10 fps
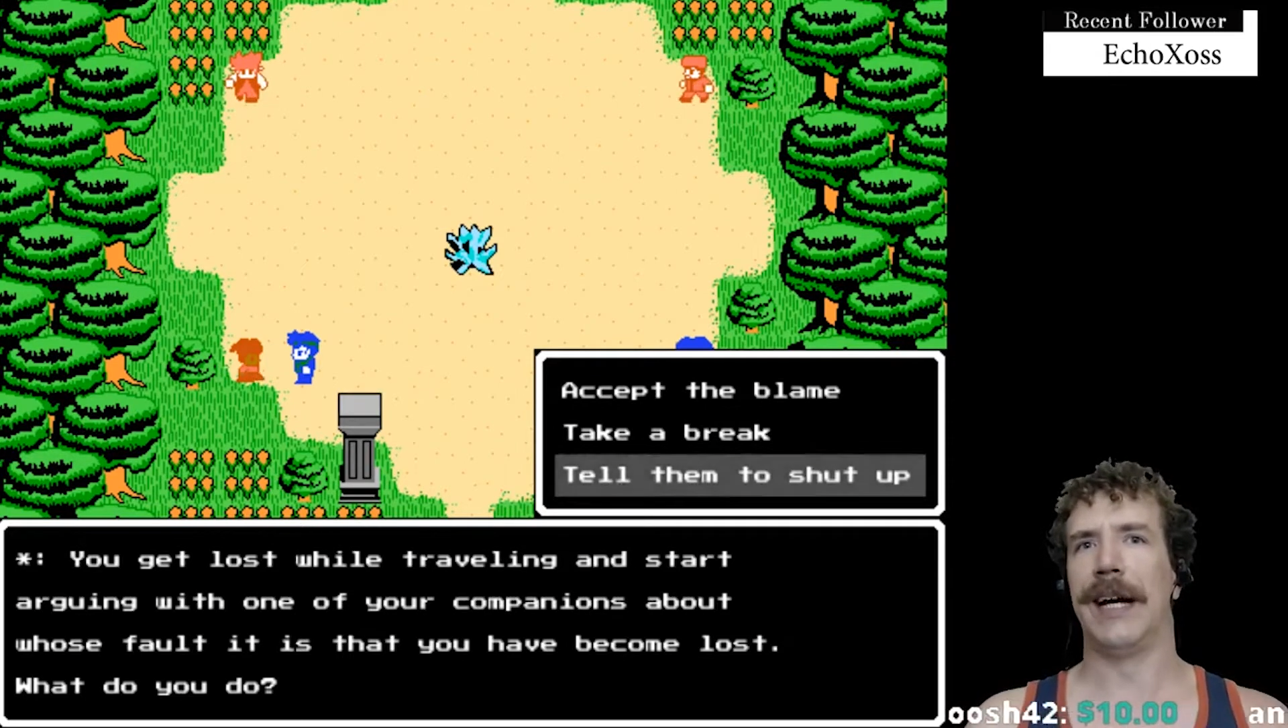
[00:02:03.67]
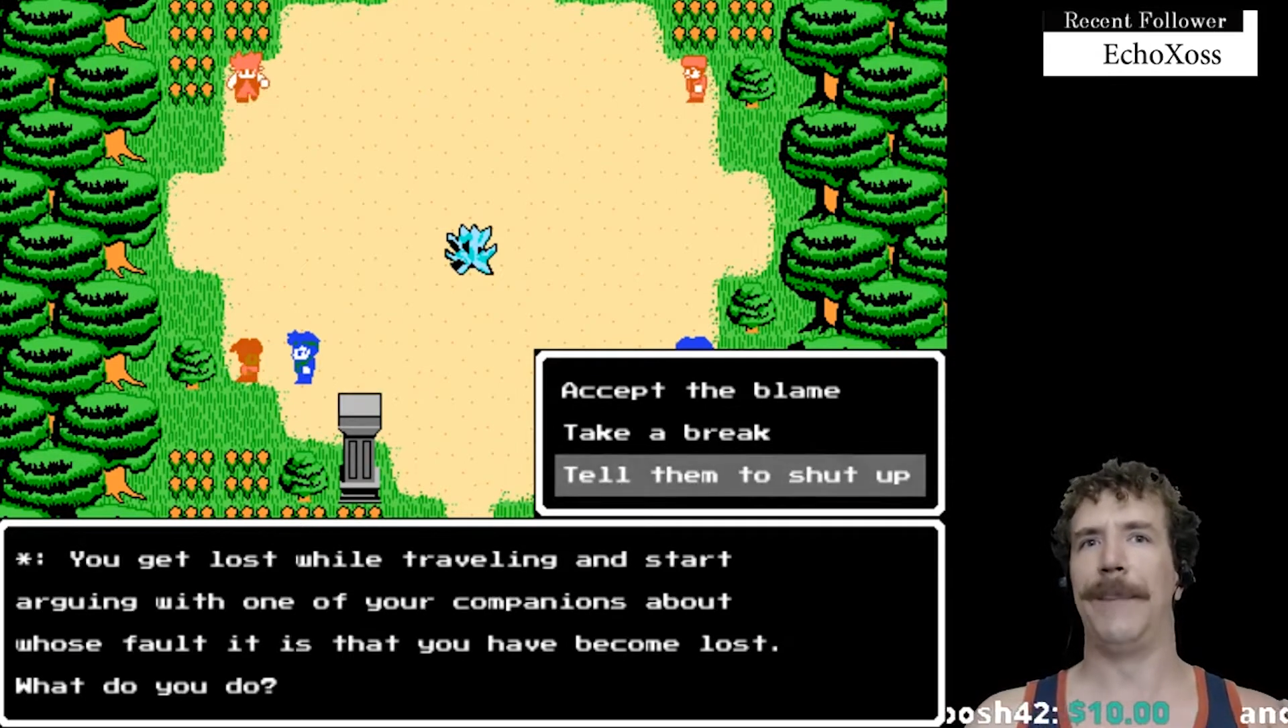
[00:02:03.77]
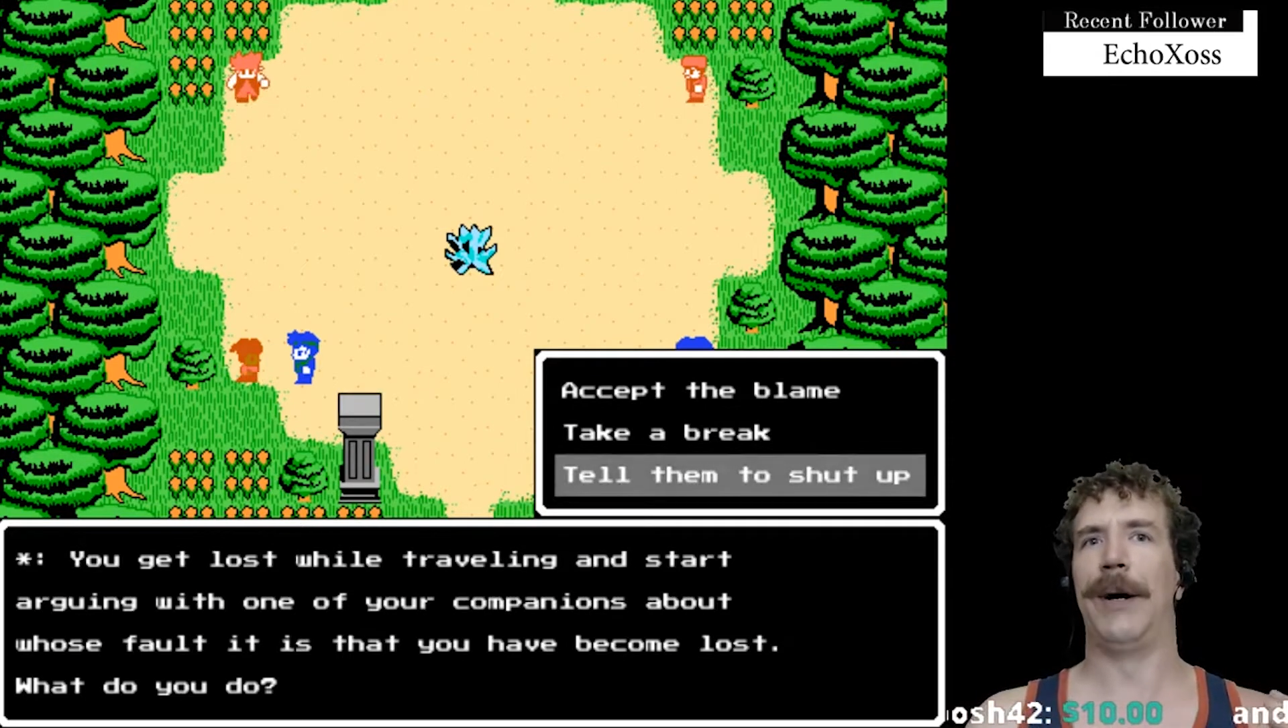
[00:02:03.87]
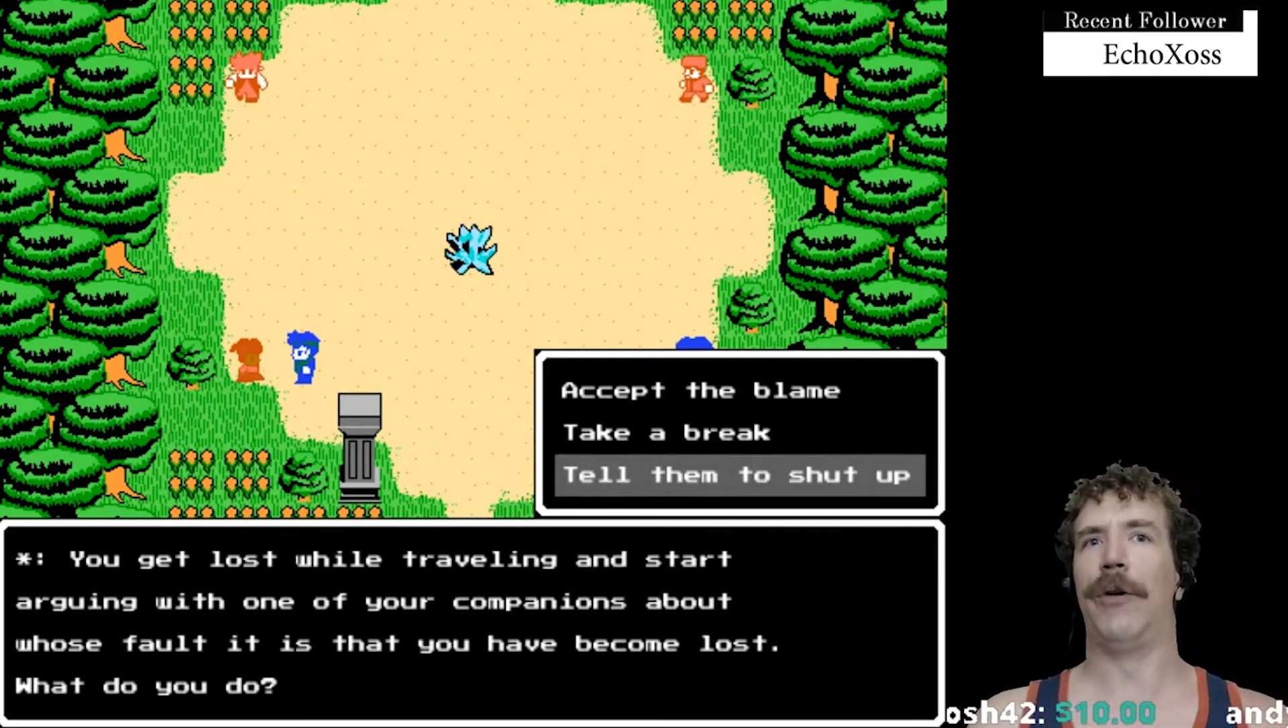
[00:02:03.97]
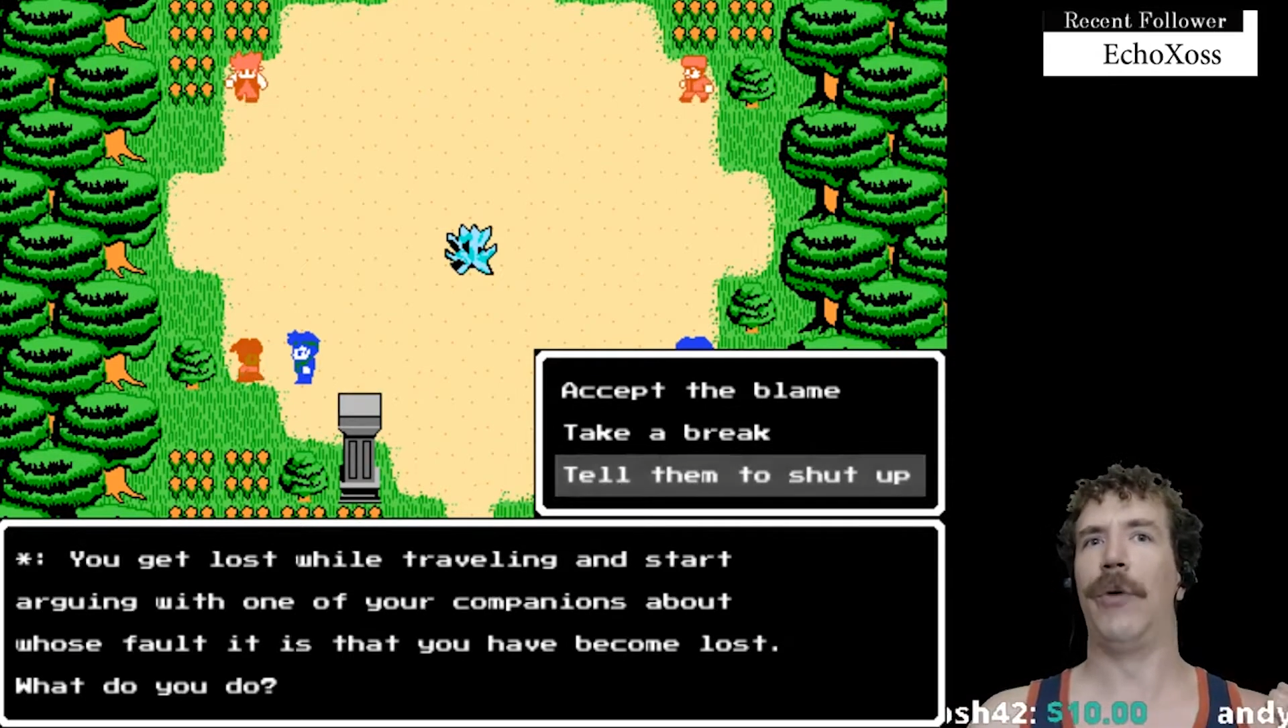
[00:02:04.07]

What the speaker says: about